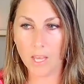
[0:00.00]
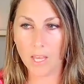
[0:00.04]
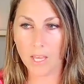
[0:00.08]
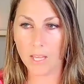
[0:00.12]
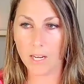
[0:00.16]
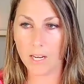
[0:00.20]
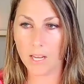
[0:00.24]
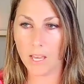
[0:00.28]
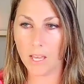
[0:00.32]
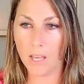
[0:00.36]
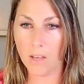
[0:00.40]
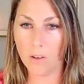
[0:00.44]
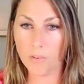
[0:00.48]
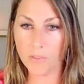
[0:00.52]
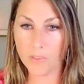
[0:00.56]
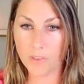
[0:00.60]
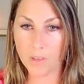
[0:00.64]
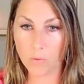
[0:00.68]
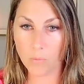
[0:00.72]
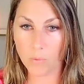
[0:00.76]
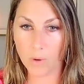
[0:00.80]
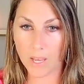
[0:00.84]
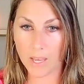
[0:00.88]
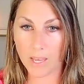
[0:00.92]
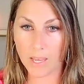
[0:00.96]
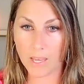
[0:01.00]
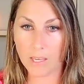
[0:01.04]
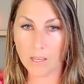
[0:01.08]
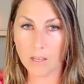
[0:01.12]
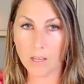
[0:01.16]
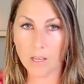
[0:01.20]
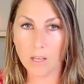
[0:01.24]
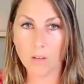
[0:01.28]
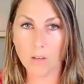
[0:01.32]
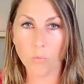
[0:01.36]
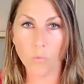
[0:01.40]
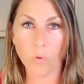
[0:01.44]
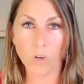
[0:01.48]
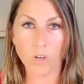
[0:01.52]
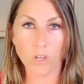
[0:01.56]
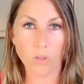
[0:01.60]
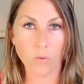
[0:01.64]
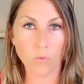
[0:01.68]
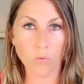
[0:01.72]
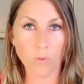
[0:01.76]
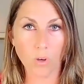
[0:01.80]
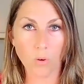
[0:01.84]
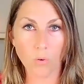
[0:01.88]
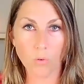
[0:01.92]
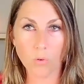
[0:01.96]
in a healthy way, where
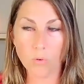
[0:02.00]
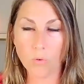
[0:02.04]
you know